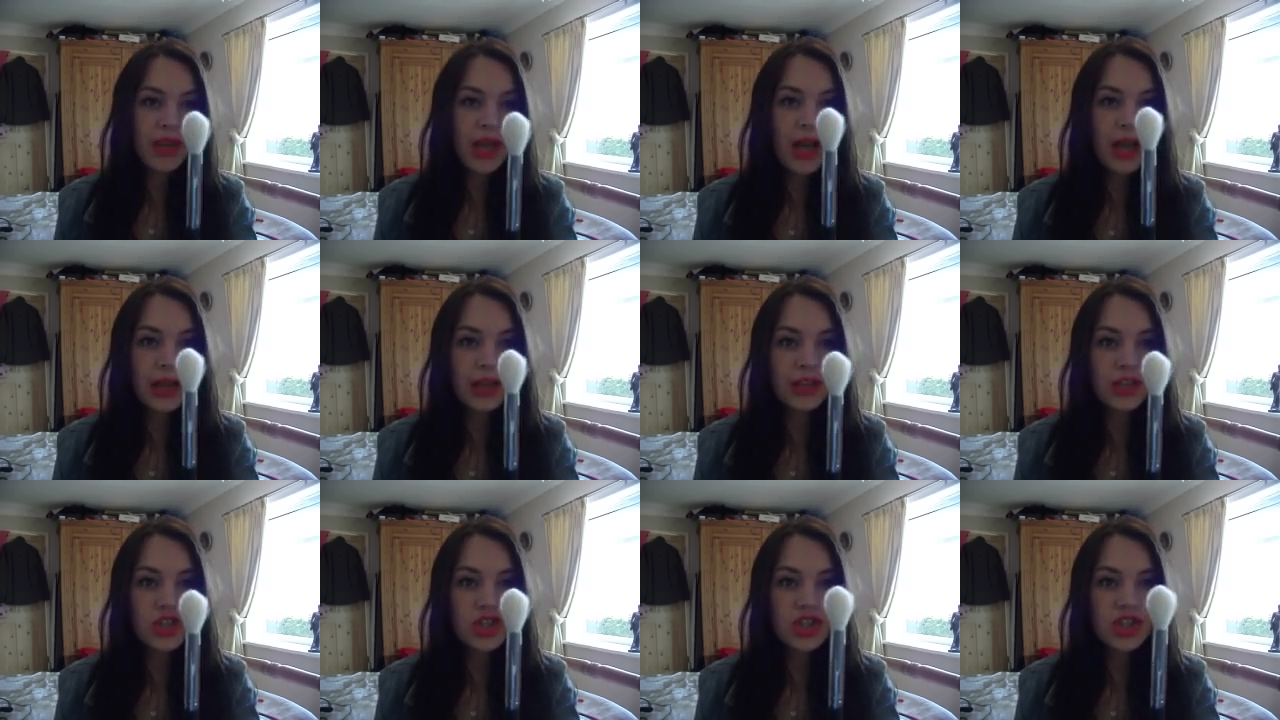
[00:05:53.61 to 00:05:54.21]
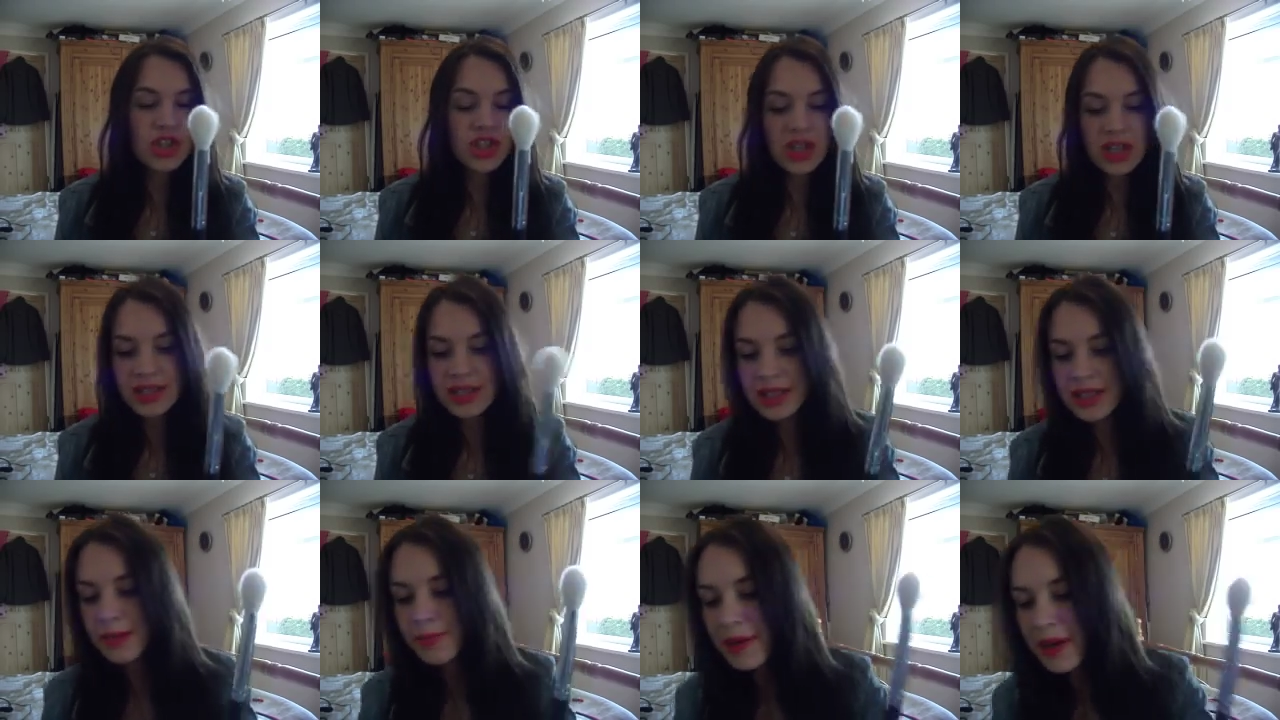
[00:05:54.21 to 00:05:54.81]
and it's
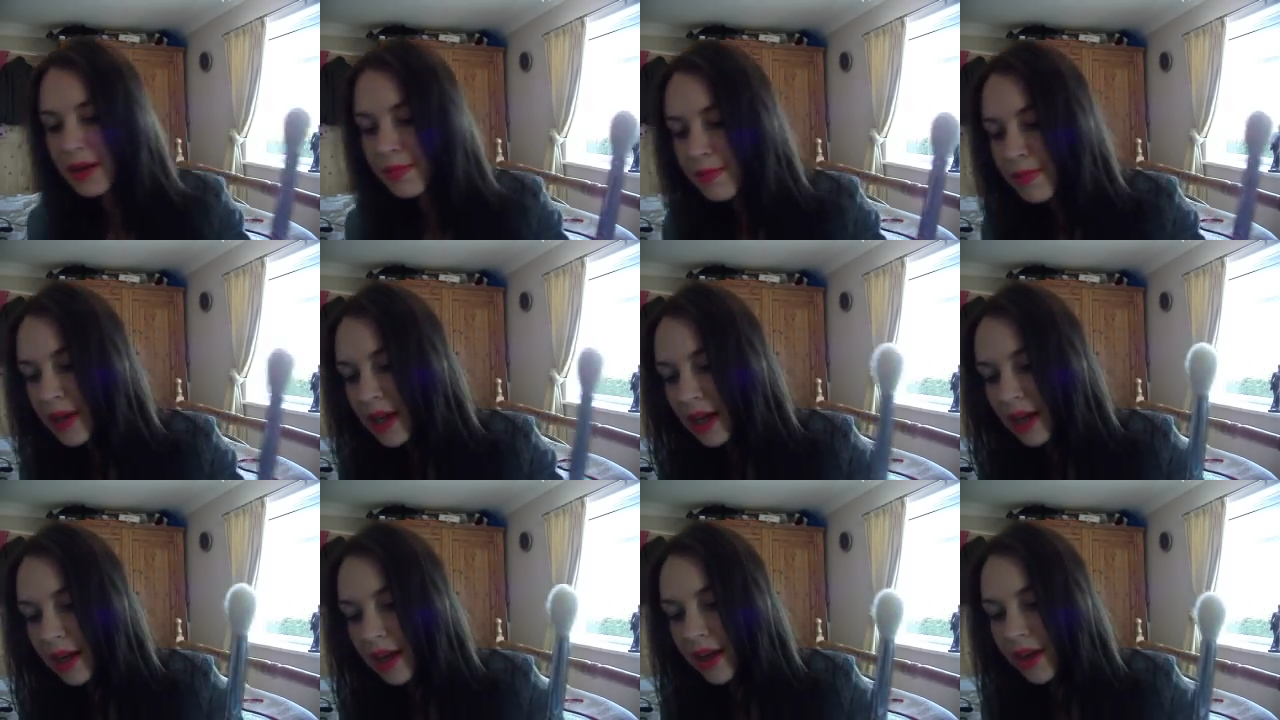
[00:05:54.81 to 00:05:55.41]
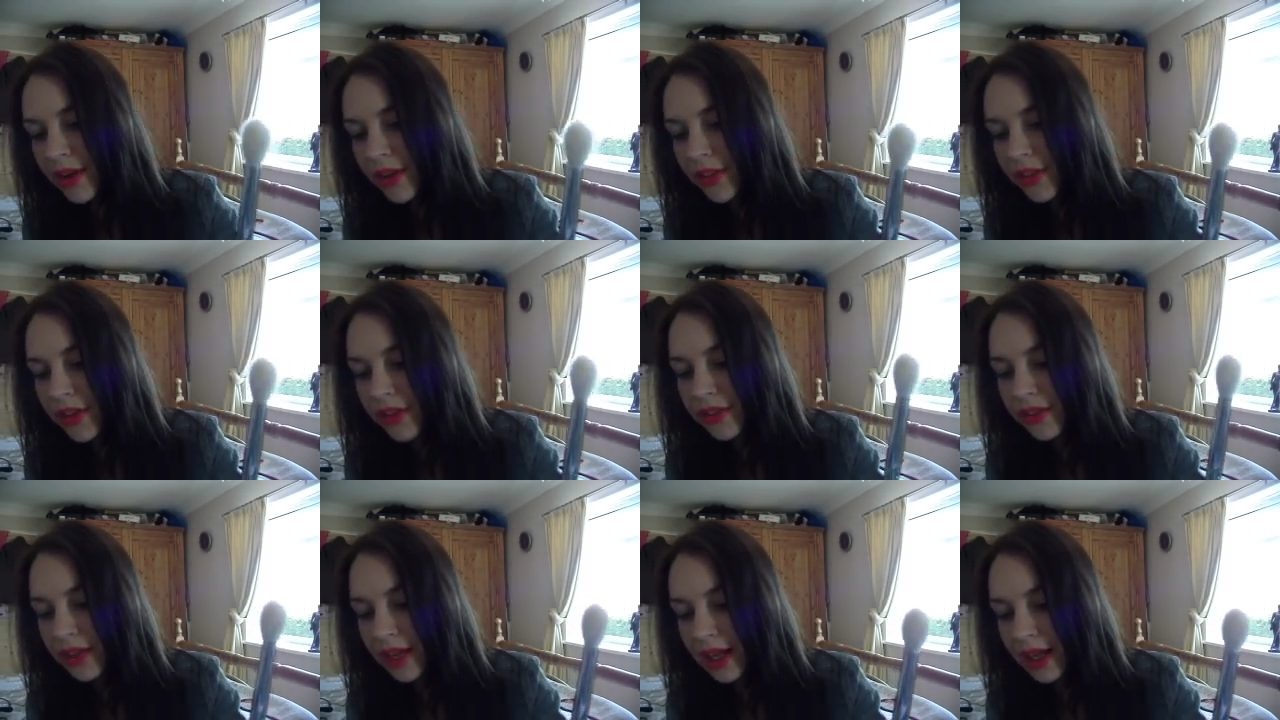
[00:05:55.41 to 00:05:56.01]
just a bit bigger
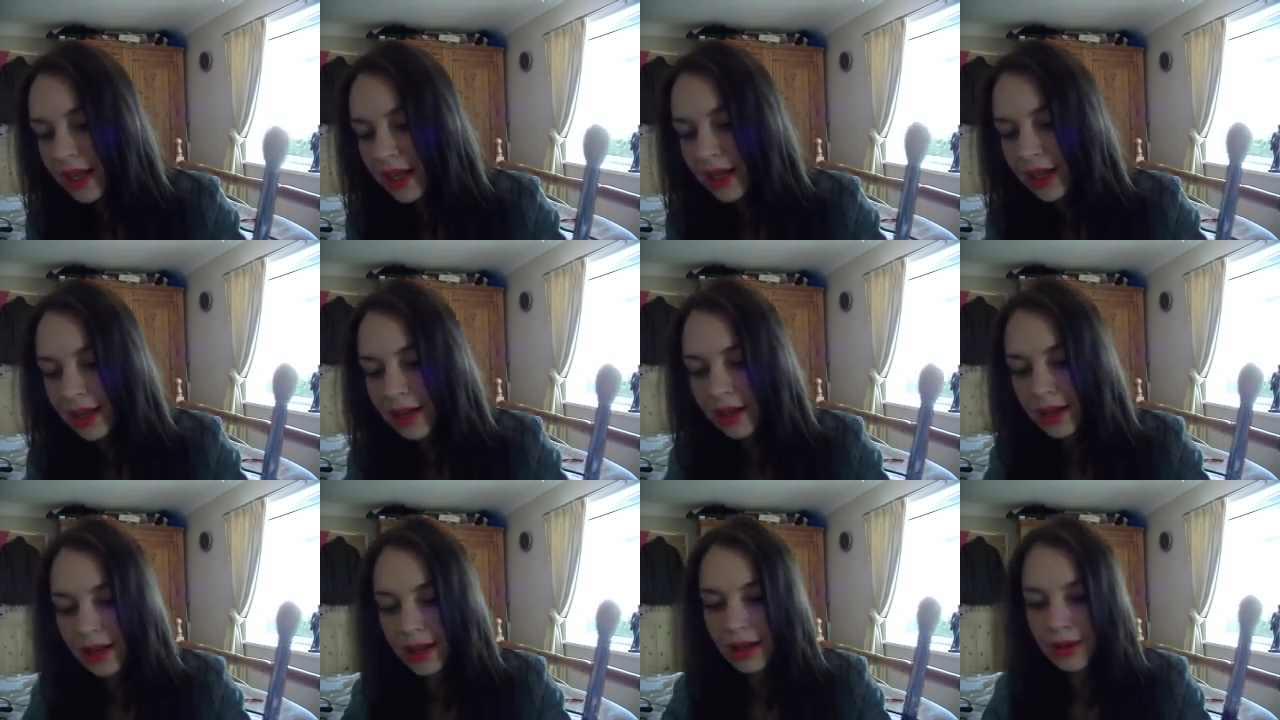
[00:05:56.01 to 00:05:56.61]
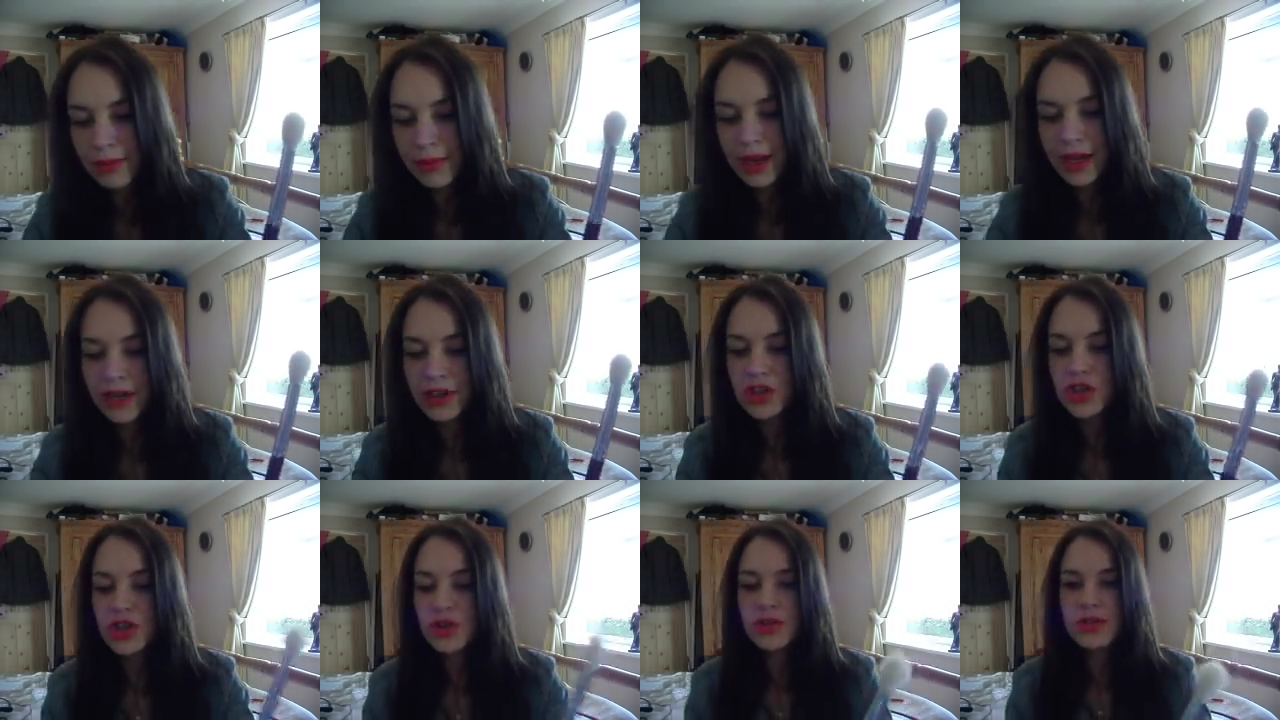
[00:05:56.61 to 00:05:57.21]
than the MAC
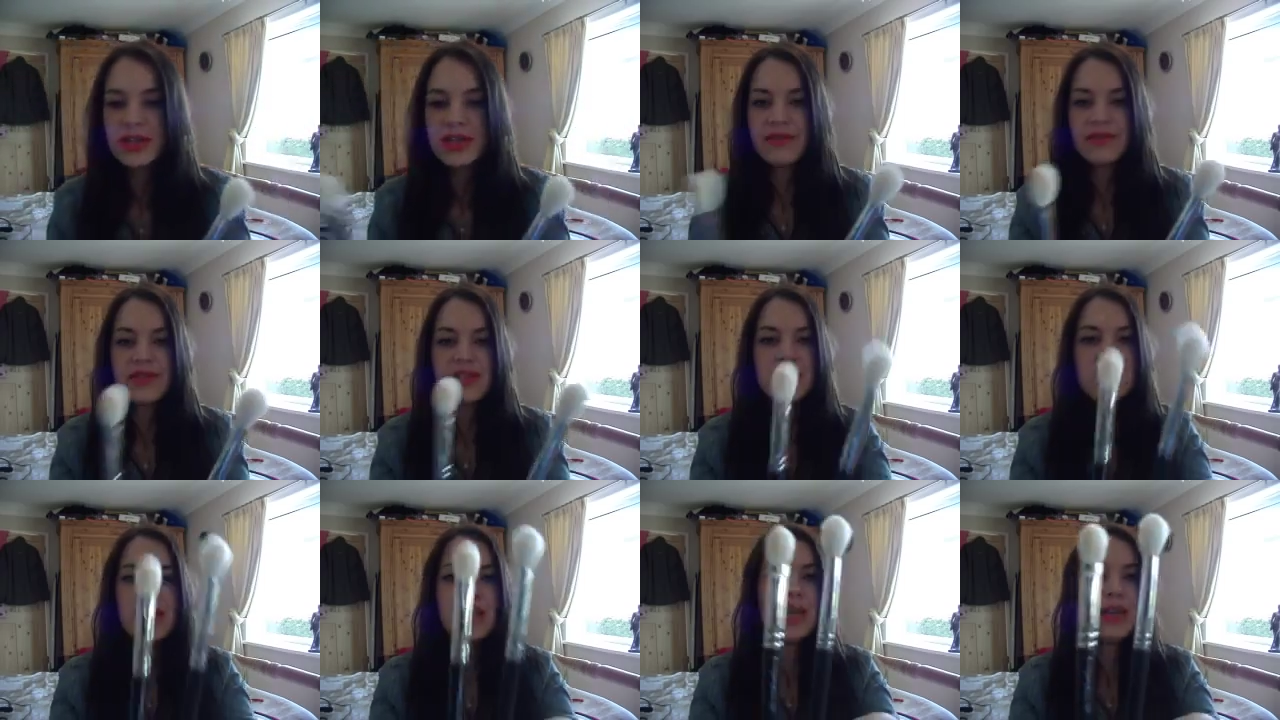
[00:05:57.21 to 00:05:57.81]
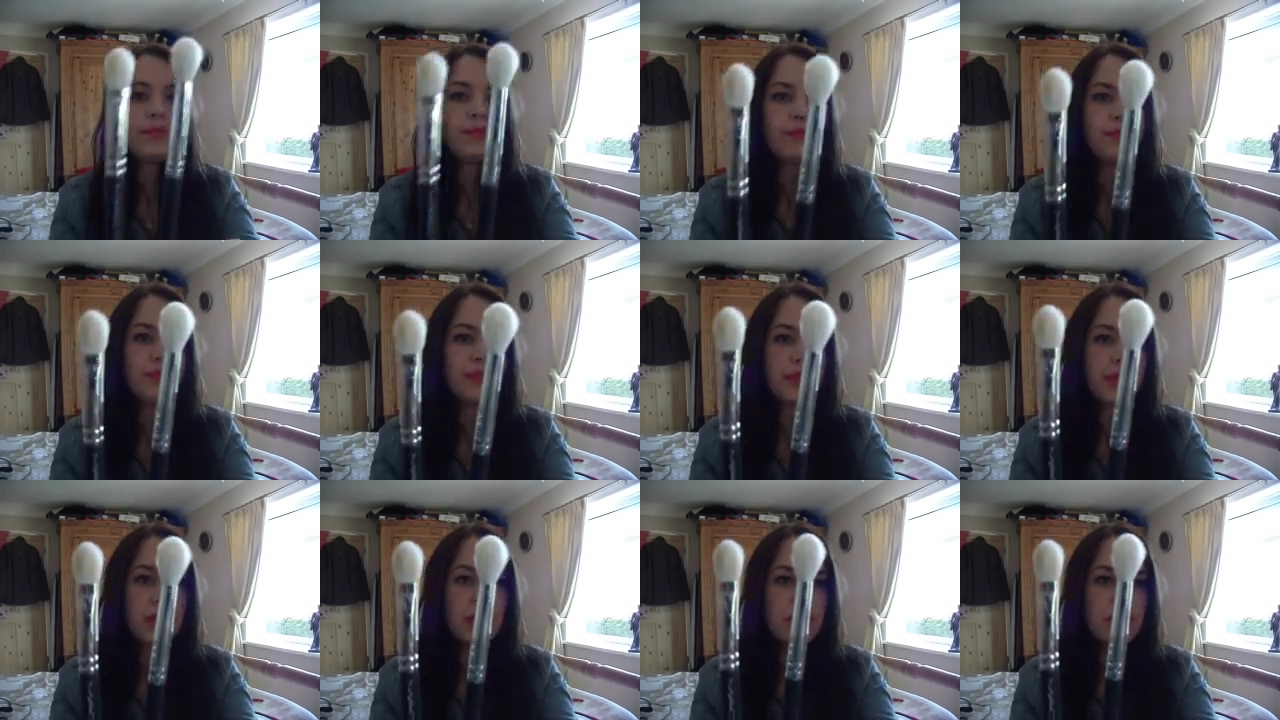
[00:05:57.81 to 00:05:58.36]
217. Can